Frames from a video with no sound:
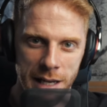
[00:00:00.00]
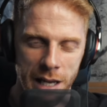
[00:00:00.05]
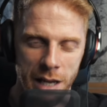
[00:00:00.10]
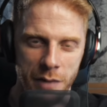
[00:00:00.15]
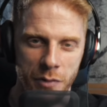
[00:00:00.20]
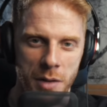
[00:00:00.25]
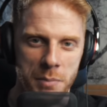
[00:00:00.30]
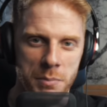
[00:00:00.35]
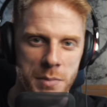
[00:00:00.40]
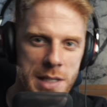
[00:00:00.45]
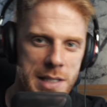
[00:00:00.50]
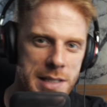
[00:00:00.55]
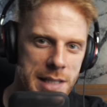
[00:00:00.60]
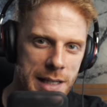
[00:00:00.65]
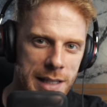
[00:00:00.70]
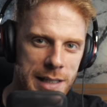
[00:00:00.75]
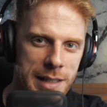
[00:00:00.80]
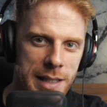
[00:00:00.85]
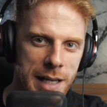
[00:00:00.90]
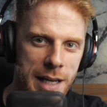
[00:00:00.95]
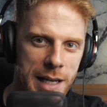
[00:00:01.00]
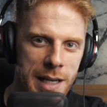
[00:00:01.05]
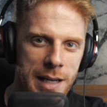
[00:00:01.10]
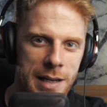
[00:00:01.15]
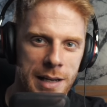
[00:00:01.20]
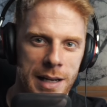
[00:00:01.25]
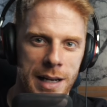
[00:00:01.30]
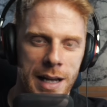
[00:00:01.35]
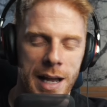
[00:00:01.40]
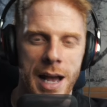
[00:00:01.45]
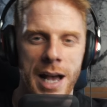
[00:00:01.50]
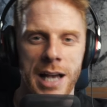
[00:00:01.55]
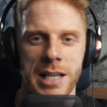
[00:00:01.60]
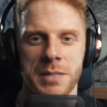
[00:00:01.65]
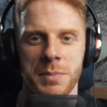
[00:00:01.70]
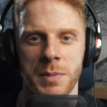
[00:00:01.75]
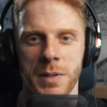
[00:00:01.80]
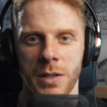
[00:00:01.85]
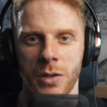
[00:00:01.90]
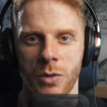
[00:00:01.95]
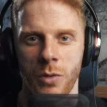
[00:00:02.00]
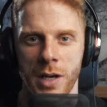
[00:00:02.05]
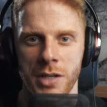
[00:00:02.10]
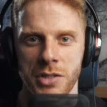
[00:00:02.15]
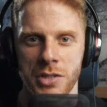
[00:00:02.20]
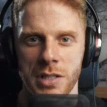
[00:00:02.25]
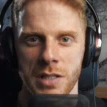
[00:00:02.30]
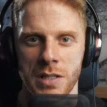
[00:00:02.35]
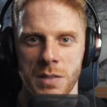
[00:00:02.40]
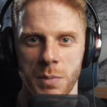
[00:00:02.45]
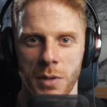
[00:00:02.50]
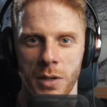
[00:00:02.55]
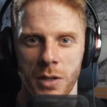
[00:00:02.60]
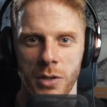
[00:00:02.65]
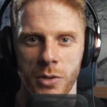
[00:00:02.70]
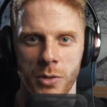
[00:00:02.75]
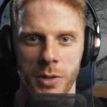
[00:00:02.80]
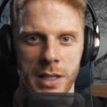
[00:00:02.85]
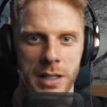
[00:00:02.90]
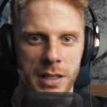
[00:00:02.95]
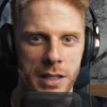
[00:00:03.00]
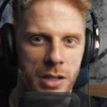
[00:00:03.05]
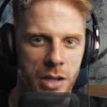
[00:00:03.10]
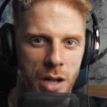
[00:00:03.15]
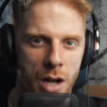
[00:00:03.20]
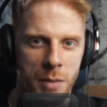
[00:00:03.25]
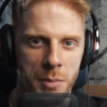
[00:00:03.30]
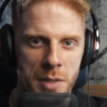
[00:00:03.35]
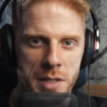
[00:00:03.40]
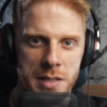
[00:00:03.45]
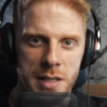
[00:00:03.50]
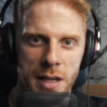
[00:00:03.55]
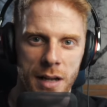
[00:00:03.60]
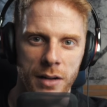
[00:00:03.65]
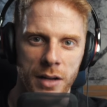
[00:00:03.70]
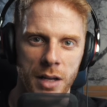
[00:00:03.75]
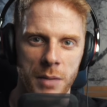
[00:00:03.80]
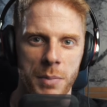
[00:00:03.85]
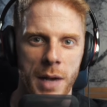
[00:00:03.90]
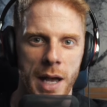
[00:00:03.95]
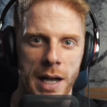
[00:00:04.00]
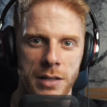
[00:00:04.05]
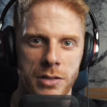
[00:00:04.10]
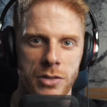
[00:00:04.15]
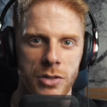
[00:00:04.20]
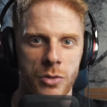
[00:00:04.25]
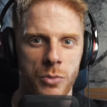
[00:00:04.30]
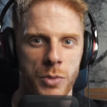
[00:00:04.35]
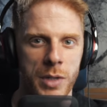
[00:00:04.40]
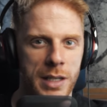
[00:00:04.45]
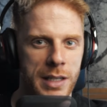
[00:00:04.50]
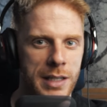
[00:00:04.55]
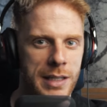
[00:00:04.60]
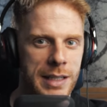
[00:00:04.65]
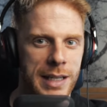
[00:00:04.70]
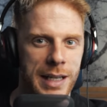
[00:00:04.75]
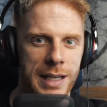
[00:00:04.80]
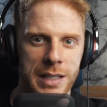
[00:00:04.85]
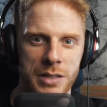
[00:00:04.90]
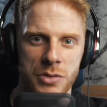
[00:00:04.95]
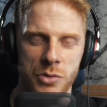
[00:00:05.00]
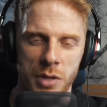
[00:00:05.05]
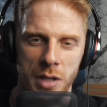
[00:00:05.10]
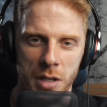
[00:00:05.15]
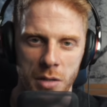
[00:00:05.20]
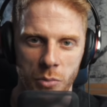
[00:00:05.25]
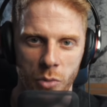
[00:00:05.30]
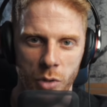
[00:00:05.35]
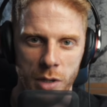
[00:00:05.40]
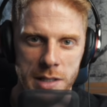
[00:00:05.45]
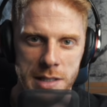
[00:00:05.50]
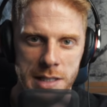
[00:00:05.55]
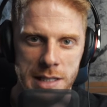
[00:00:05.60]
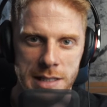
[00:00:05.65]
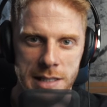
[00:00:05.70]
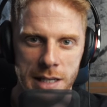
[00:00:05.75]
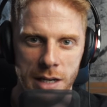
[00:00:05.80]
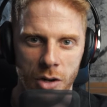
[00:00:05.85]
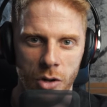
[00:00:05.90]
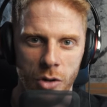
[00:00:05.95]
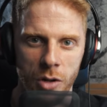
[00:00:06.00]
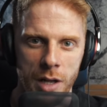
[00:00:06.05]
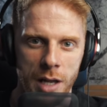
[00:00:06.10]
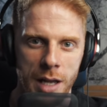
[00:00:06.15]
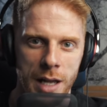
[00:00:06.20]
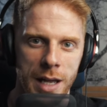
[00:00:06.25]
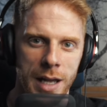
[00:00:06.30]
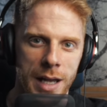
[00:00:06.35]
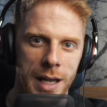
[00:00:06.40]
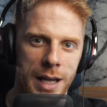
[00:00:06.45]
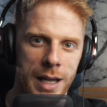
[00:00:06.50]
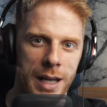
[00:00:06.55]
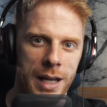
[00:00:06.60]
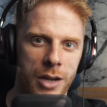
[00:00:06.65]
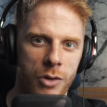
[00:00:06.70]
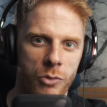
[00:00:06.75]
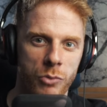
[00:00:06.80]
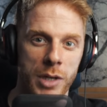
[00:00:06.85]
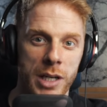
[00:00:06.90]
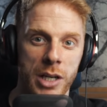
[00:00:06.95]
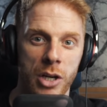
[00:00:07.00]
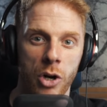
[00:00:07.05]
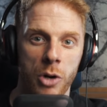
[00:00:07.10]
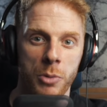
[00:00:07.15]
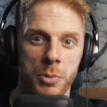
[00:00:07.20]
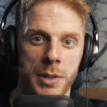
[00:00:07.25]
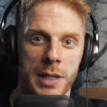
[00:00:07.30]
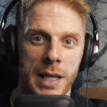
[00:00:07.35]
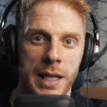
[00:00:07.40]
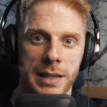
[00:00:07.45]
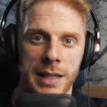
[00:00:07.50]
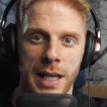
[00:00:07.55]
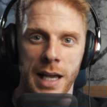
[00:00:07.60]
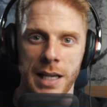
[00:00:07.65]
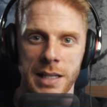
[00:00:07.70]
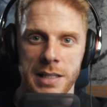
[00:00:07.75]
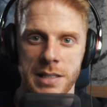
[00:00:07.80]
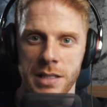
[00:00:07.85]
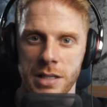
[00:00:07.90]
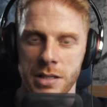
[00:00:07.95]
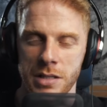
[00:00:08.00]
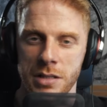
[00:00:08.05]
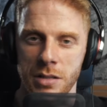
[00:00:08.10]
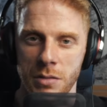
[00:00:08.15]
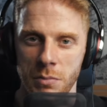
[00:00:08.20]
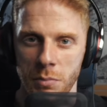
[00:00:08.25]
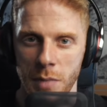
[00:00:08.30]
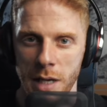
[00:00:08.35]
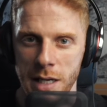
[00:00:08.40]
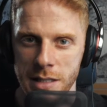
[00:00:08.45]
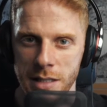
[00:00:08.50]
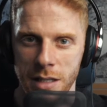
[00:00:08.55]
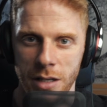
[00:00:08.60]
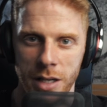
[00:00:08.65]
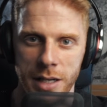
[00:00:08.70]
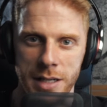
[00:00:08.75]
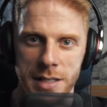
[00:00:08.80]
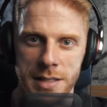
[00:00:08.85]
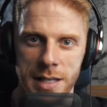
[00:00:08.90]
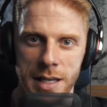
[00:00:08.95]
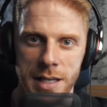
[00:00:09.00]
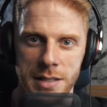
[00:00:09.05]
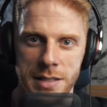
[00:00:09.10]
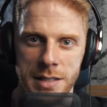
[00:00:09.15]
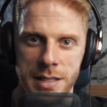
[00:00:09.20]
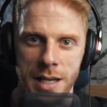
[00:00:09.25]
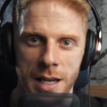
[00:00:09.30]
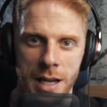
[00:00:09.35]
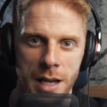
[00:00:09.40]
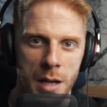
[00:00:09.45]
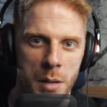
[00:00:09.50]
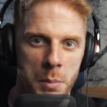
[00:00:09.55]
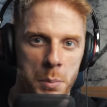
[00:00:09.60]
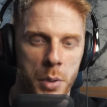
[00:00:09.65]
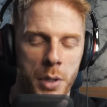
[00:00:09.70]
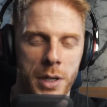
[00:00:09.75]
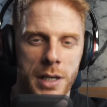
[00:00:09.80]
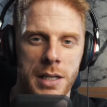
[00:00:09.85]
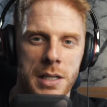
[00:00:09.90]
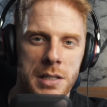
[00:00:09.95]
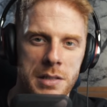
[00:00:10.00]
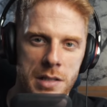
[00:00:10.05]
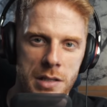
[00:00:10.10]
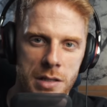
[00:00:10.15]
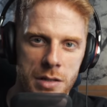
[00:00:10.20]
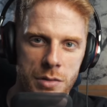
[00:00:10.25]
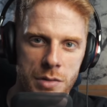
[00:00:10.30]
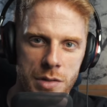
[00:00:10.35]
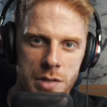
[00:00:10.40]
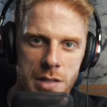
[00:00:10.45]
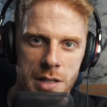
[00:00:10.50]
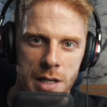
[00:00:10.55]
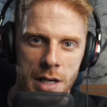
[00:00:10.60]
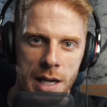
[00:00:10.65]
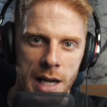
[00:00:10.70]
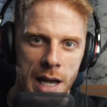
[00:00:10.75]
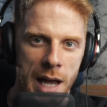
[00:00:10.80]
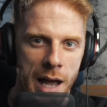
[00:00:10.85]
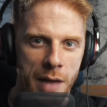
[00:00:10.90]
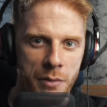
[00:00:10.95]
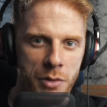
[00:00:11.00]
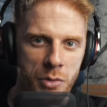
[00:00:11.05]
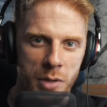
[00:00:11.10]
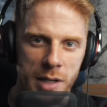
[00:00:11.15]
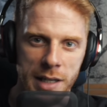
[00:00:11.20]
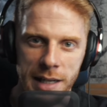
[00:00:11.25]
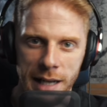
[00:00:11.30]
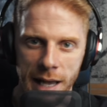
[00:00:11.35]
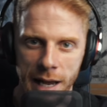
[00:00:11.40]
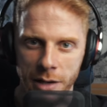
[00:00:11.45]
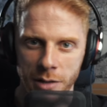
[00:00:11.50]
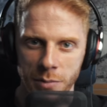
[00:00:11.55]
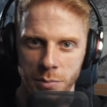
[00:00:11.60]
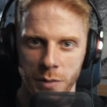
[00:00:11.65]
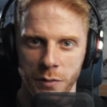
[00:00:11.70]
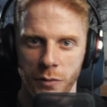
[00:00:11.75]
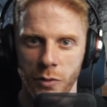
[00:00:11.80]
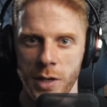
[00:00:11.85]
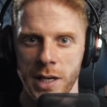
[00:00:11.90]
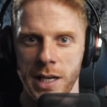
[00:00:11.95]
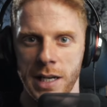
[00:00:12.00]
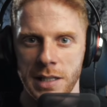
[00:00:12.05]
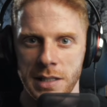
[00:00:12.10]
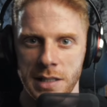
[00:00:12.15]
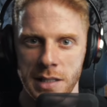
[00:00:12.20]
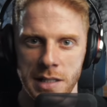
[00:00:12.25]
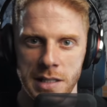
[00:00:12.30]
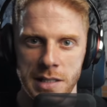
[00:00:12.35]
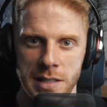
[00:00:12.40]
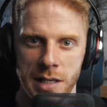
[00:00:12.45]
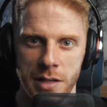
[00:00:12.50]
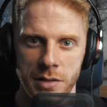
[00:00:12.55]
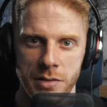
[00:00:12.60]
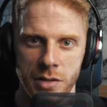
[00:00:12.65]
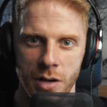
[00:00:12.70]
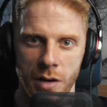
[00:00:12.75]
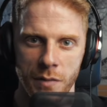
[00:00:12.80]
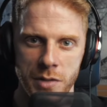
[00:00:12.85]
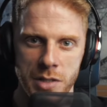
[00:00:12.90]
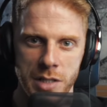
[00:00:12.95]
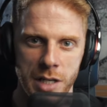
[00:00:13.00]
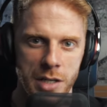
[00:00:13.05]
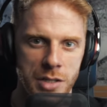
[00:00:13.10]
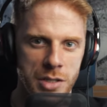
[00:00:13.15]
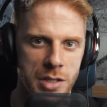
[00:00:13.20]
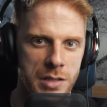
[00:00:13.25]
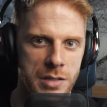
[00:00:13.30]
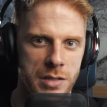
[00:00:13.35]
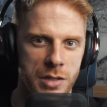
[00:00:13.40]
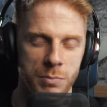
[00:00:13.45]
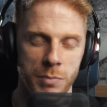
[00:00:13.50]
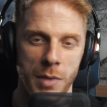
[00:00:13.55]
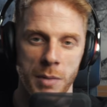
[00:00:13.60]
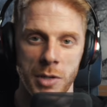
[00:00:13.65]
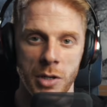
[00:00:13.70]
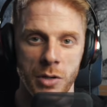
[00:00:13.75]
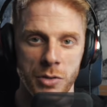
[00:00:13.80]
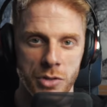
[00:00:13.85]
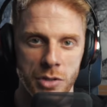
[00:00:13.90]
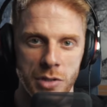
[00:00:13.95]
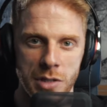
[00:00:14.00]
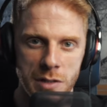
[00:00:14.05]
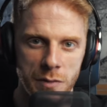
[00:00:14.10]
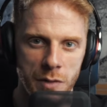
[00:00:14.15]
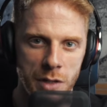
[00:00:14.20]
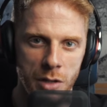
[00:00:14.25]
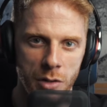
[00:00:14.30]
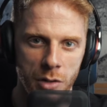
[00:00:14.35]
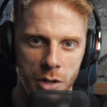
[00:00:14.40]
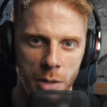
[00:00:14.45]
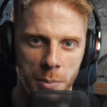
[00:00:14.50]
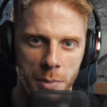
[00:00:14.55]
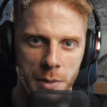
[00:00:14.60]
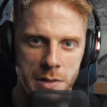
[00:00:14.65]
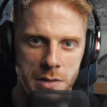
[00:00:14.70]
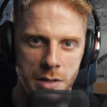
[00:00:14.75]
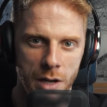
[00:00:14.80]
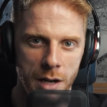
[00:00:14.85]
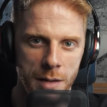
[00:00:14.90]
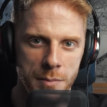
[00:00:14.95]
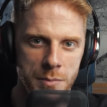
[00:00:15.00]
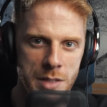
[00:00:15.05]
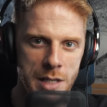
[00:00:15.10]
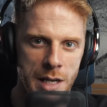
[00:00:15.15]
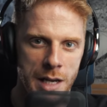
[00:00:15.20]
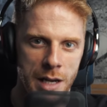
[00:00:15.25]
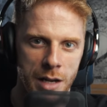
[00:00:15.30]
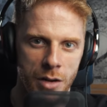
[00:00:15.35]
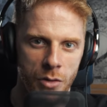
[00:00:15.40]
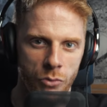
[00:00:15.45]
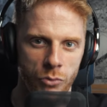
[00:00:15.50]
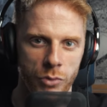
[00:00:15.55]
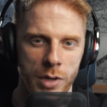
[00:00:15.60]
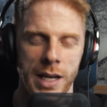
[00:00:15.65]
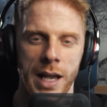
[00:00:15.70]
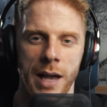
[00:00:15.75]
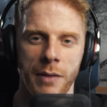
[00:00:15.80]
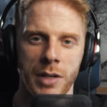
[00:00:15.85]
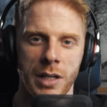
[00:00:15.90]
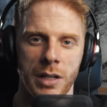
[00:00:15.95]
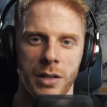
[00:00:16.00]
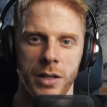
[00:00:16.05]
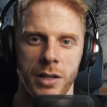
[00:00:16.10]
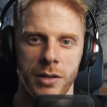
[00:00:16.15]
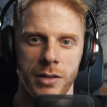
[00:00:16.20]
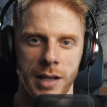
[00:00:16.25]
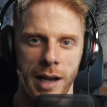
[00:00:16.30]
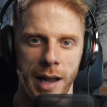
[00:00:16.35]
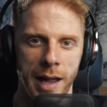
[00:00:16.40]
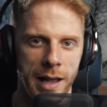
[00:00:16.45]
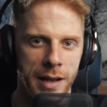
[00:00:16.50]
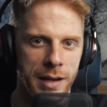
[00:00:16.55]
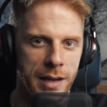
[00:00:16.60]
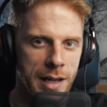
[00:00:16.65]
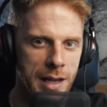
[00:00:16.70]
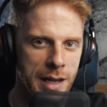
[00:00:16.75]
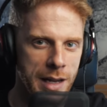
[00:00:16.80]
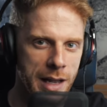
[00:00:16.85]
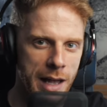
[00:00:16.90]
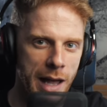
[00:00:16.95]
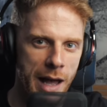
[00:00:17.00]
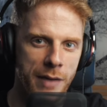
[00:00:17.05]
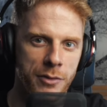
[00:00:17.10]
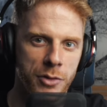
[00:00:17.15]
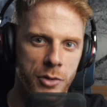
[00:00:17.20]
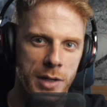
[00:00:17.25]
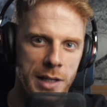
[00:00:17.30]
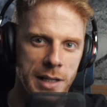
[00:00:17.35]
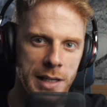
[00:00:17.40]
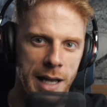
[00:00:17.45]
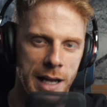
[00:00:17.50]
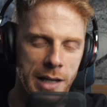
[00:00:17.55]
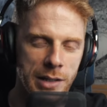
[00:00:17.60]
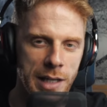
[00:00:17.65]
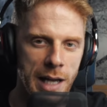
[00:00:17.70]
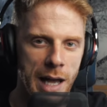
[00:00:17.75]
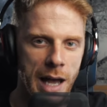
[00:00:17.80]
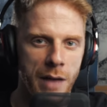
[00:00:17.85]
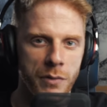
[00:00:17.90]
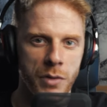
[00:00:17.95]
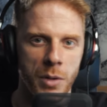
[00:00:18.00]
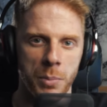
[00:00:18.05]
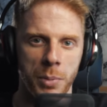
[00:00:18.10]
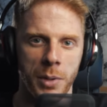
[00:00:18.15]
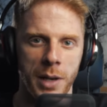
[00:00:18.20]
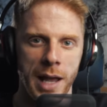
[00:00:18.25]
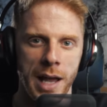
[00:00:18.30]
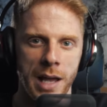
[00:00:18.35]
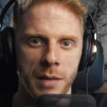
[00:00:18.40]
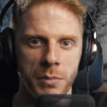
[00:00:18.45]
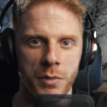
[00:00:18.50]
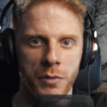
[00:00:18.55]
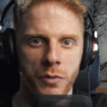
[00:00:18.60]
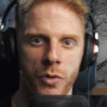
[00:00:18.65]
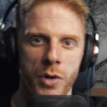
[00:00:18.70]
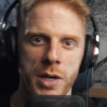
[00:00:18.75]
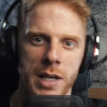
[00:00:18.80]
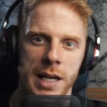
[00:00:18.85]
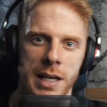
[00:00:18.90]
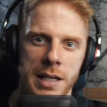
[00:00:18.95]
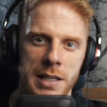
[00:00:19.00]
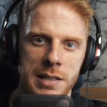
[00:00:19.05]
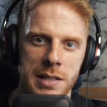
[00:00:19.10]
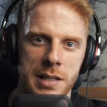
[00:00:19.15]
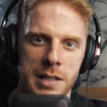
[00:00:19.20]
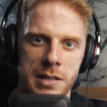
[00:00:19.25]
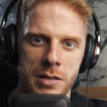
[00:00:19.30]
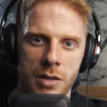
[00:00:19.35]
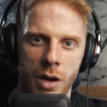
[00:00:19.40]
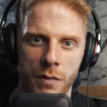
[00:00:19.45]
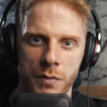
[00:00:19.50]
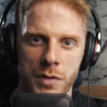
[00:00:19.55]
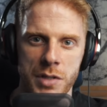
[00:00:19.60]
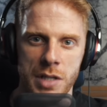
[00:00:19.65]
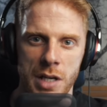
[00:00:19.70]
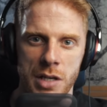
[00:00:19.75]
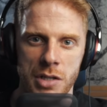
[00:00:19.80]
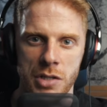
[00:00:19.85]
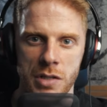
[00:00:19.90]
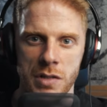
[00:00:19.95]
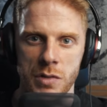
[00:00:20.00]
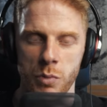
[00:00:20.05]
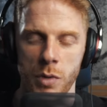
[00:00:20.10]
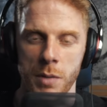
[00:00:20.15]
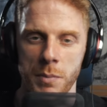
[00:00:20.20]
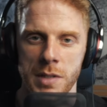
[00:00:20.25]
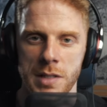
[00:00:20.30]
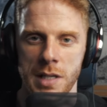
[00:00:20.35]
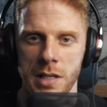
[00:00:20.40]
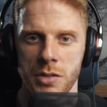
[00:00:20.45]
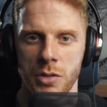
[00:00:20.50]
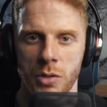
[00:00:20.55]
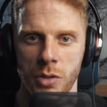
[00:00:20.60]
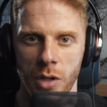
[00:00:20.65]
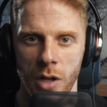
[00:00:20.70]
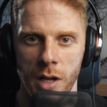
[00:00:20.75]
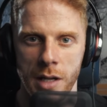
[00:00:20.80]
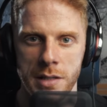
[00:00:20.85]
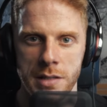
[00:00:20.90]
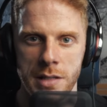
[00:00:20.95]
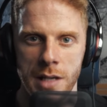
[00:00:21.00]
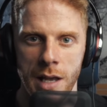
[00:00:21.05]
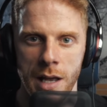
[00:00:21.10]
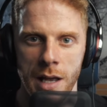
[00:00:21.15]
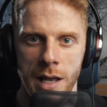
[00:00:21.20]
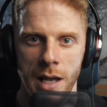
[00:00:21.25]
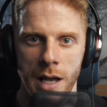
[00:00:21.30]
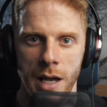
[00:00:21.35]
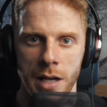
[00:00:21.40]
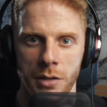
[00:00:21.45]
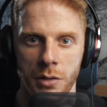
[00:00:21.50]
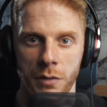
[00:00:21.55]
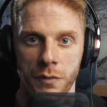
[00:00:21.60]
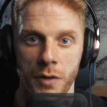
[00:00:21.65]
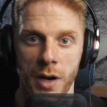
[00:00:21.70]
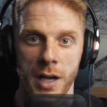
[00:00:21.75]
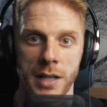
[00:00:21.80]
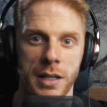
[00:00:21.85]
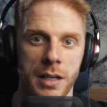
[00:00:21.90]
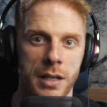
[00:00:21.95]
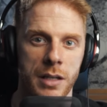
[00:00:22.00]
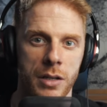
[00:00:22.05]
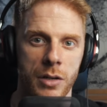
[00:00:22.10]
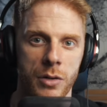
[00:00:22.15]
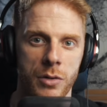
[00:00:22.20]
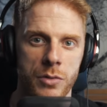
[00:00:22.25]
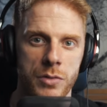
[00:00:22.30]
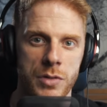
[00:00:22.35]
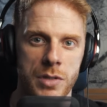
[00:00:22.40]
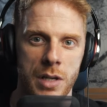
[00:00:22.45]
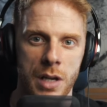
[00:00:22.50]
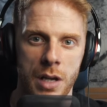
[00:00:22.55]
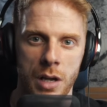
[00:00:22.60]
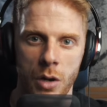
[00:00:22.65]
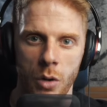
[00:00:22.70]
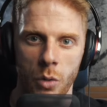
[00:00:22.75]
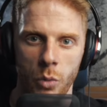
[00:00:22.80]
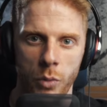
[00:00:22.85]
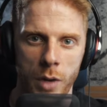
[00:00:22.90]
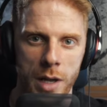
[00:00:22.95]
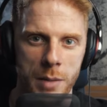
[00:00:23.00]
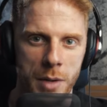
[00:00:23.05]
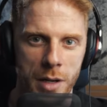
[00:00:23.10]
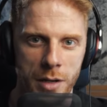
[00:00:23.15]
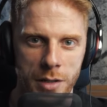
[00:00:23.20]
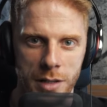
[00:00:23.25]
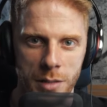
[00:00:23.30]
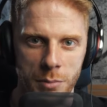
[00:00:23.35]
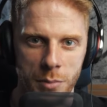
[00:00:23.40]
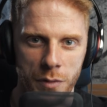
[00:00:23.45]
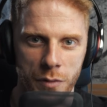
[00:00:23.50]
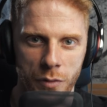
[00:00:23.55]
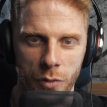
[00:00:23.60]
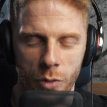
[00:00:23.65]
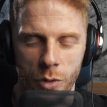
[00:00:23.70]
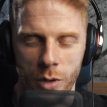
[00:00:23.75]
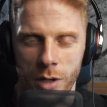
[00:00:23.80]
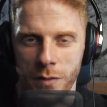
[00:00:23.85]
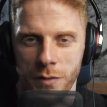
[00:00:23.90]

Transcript: If I missed anything, ask me in the questions below in the comments. I'll get back to you. We can get into it in more detail. Really hope that system makes a lot of sense. Put it into use. Have it written out before you get into these sales conversations. Maybe go through this video a couple of times. Really have it clear in your head. Have it written out. Have your plan before you get into these conversations with potential clients, and you'll find that it goes way better than before.